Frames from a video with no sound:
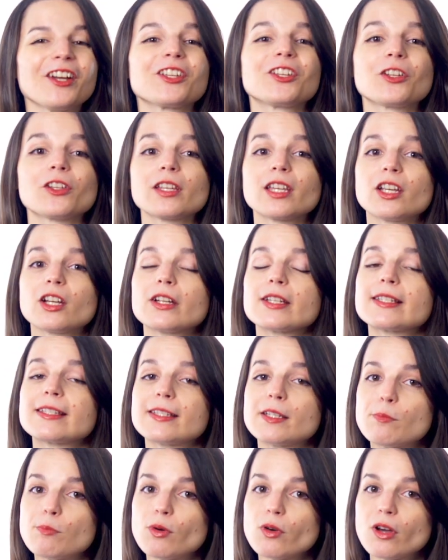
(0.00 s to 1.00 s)
you'll hear a
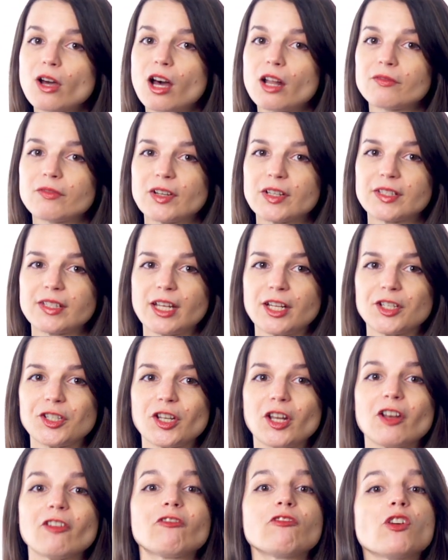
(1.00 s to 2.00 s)
simple
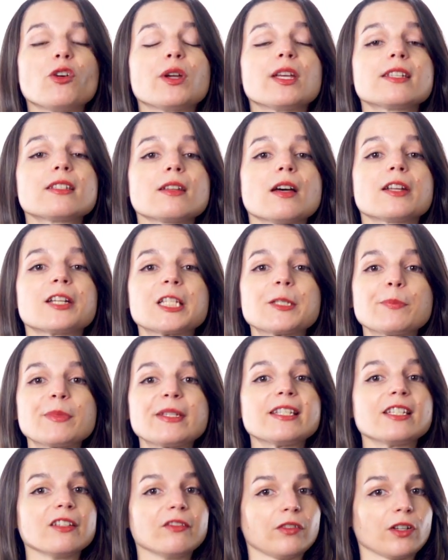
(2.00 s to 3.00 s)
conversation focused on a
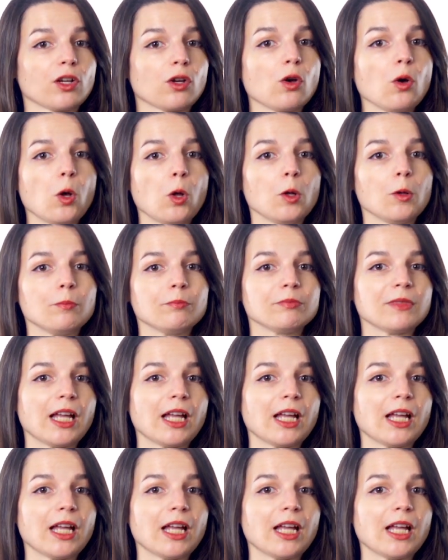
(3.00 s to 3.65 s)
specific goal,